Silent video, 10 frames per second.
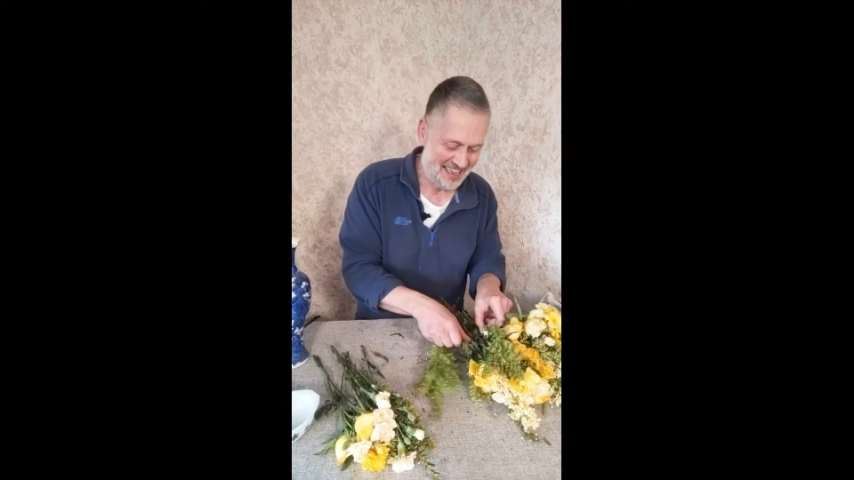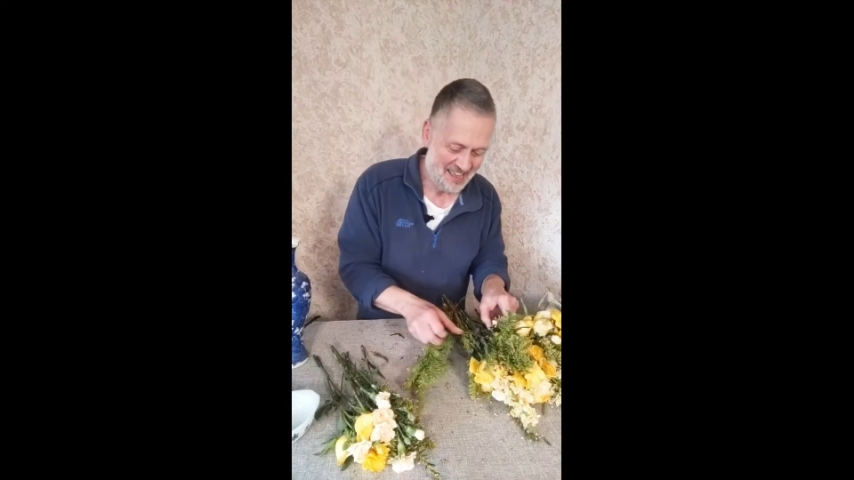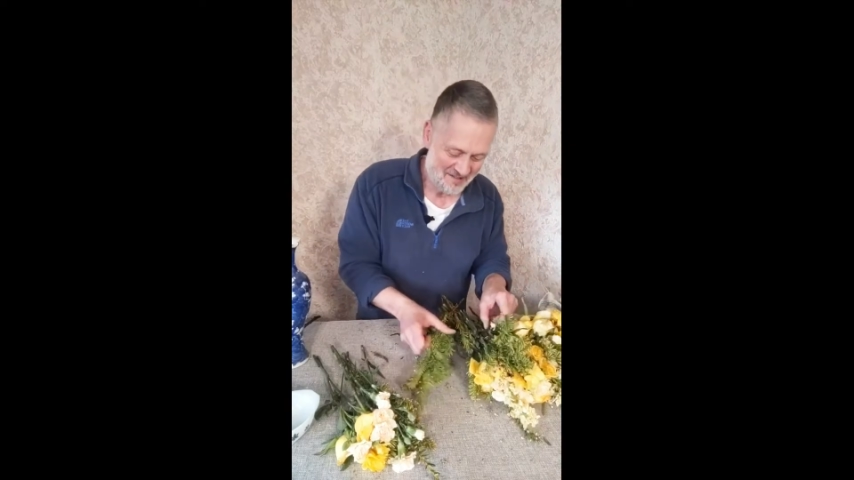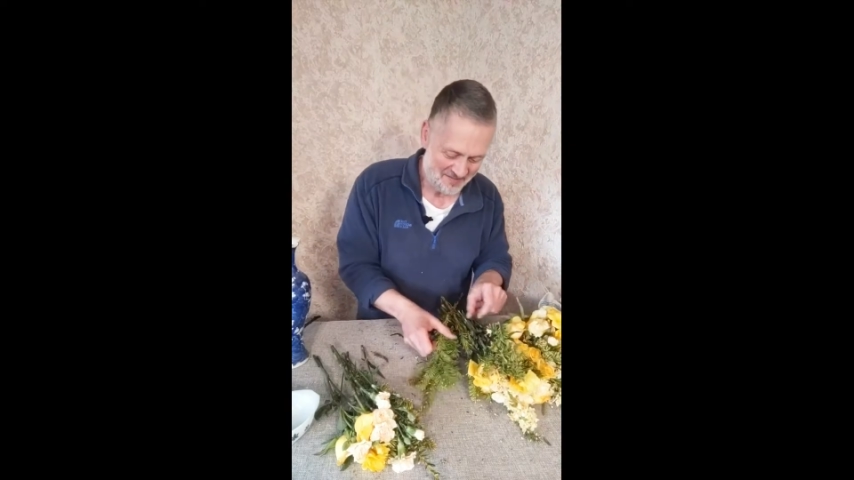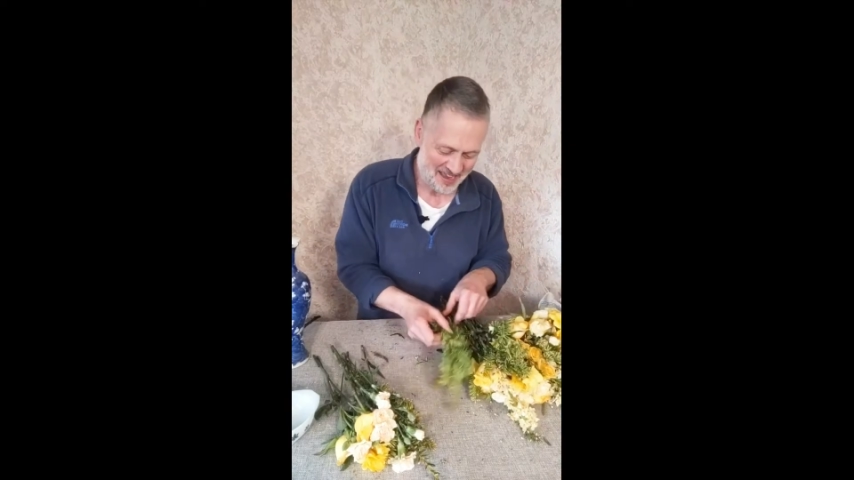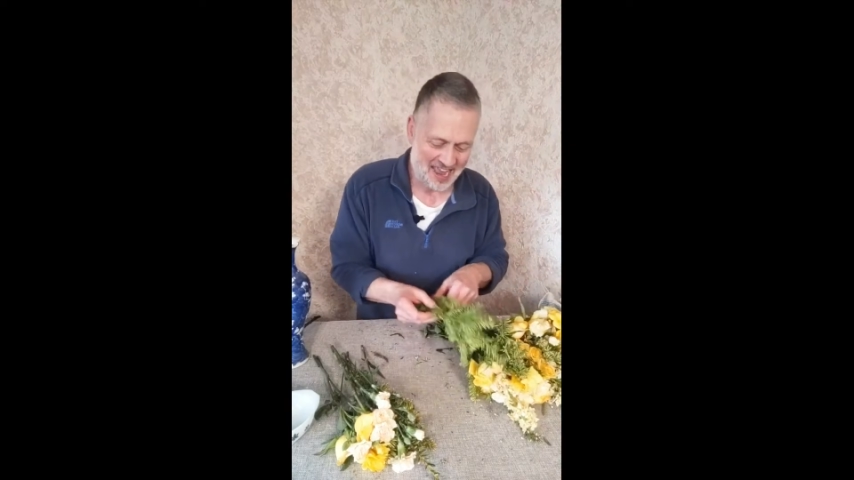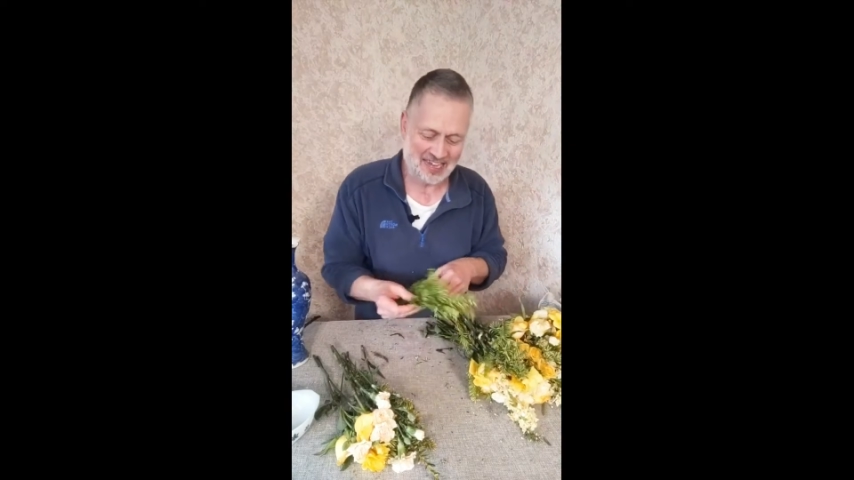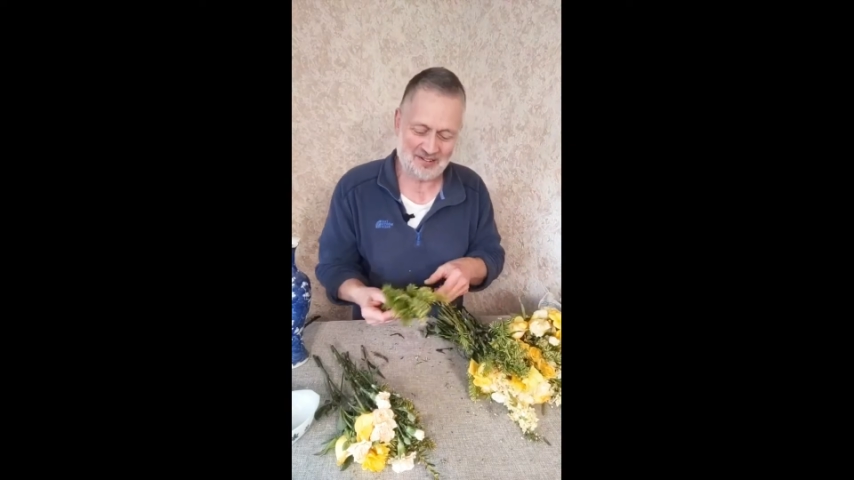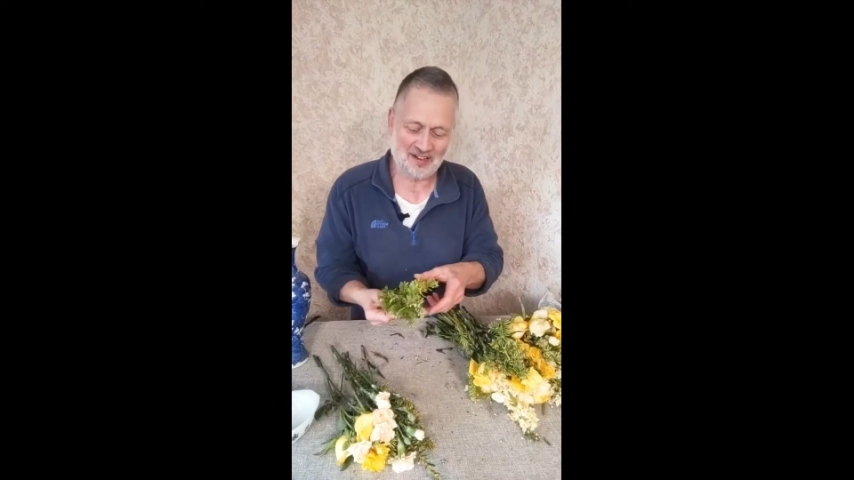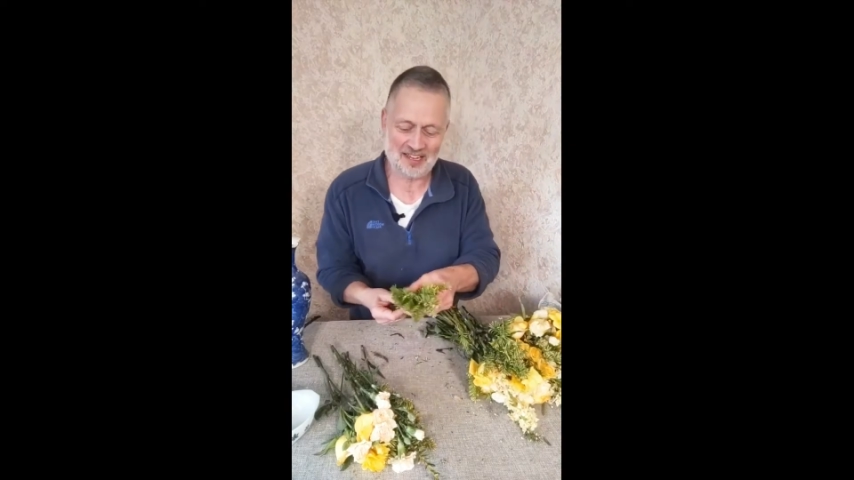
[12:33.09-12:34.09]
But
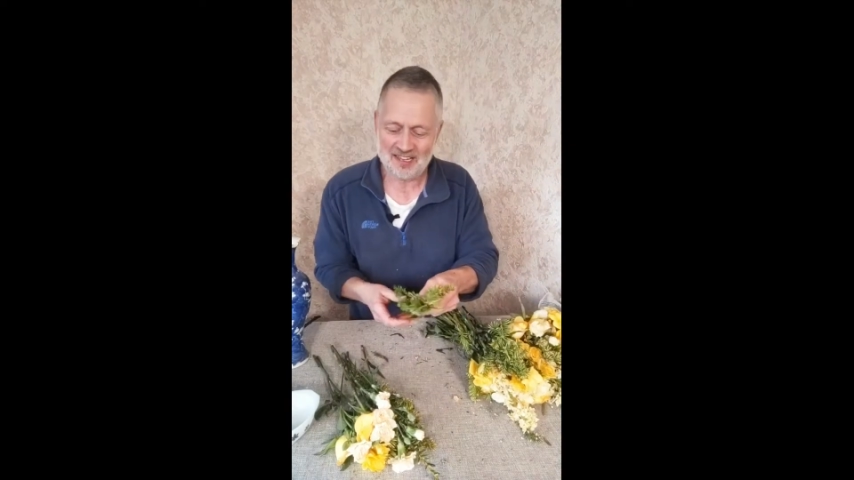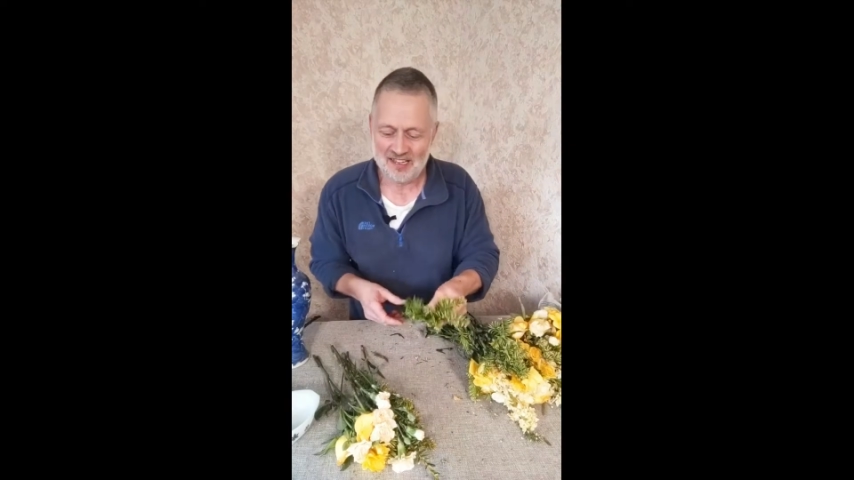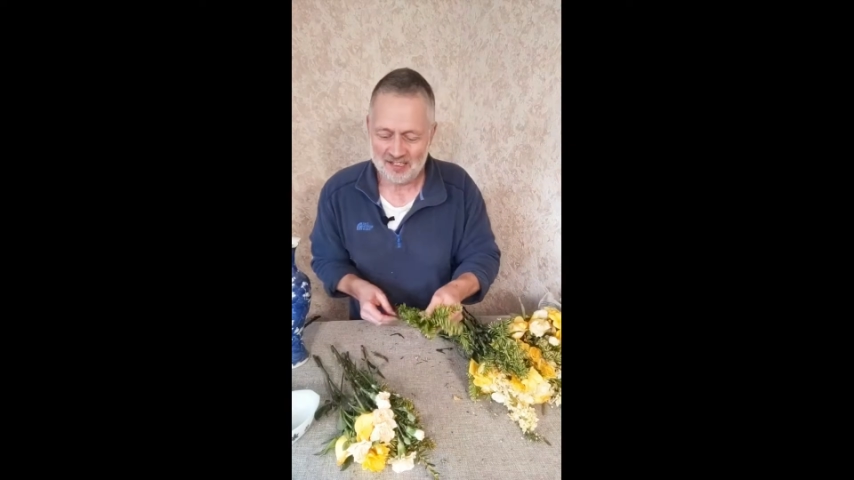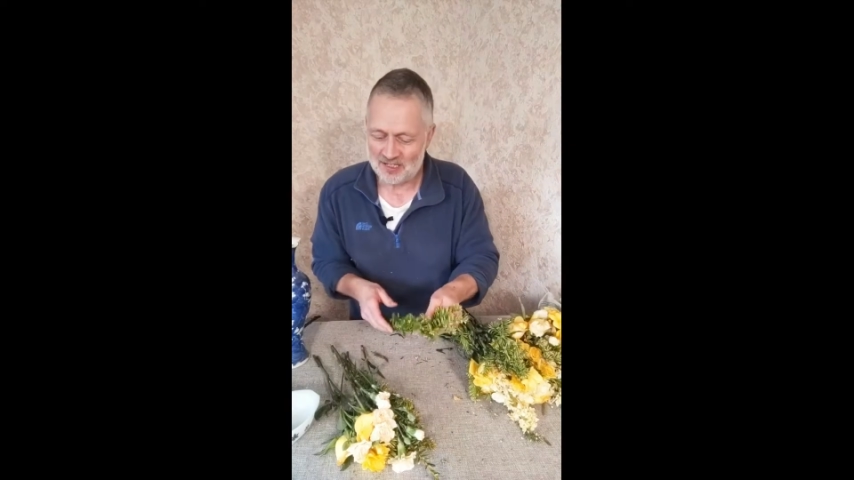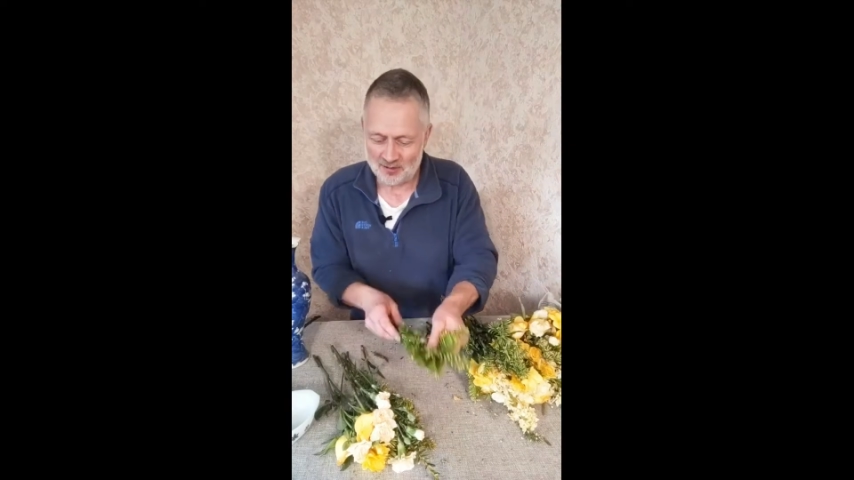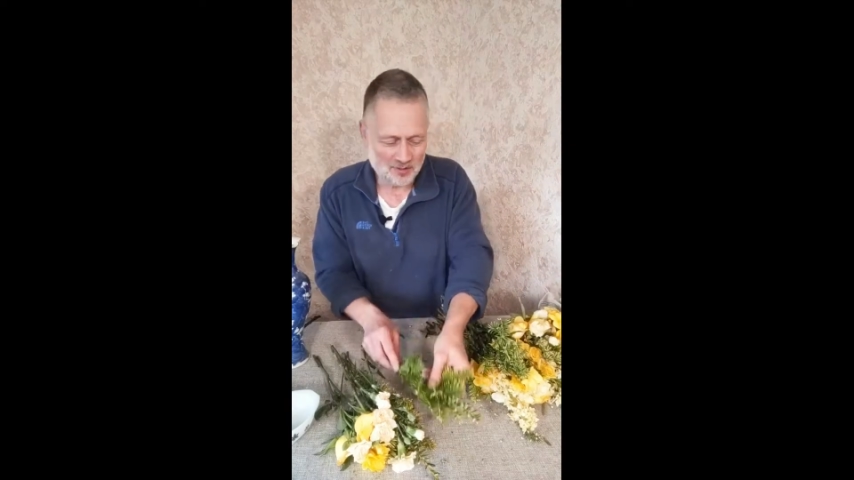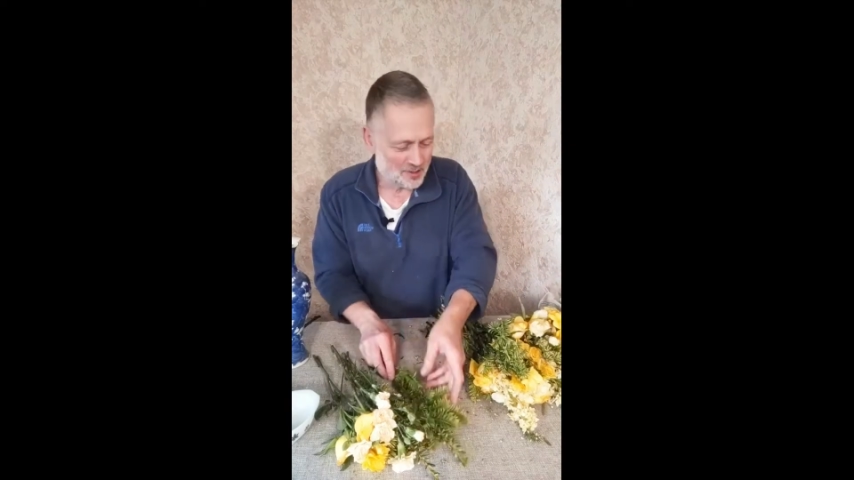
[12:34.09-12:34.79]
anyway, so some